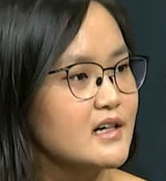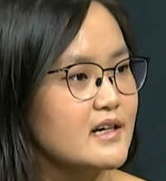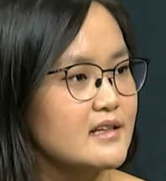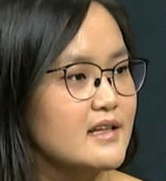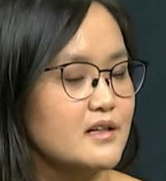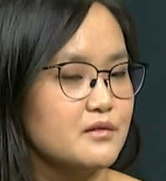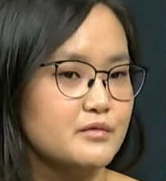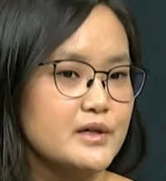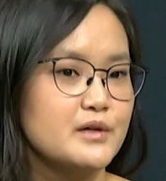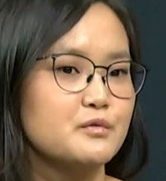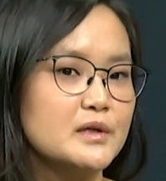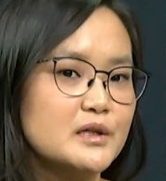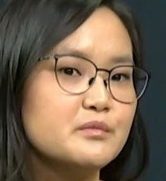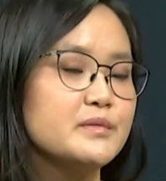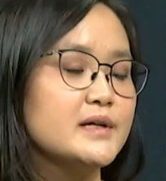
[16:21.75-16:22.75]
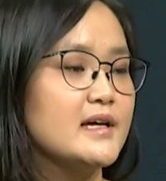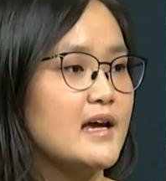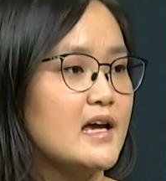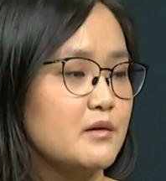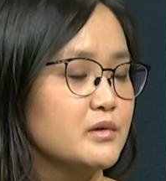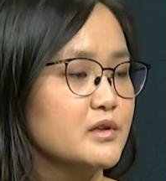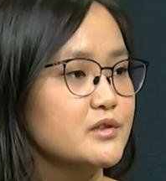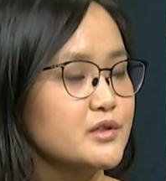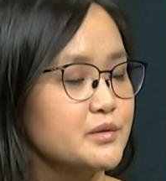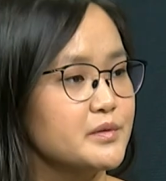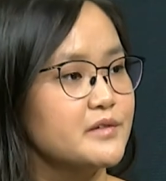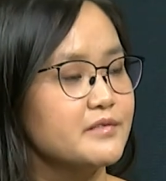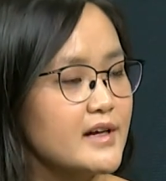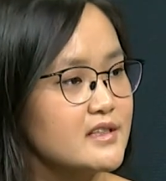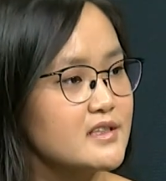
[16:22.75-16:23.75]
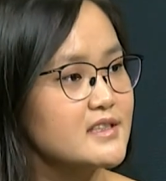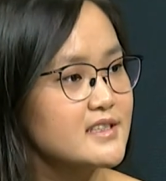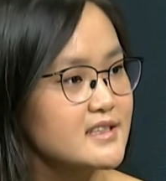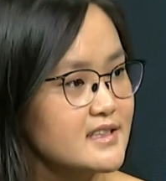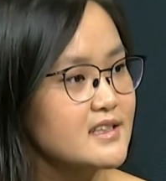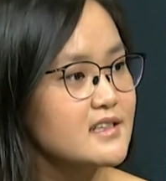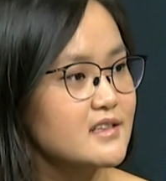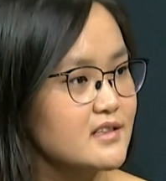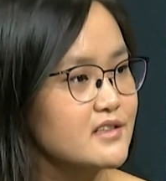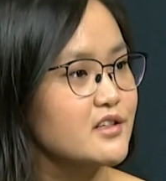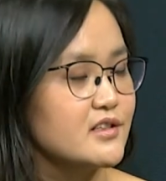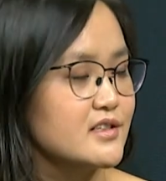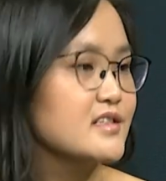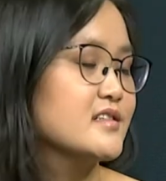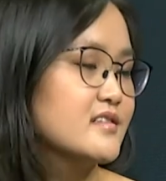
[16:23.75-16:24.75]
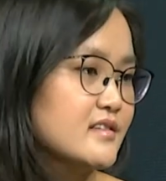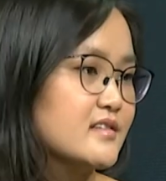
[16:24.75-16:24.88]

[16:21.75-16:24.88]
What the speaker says: that we will be able to prevent such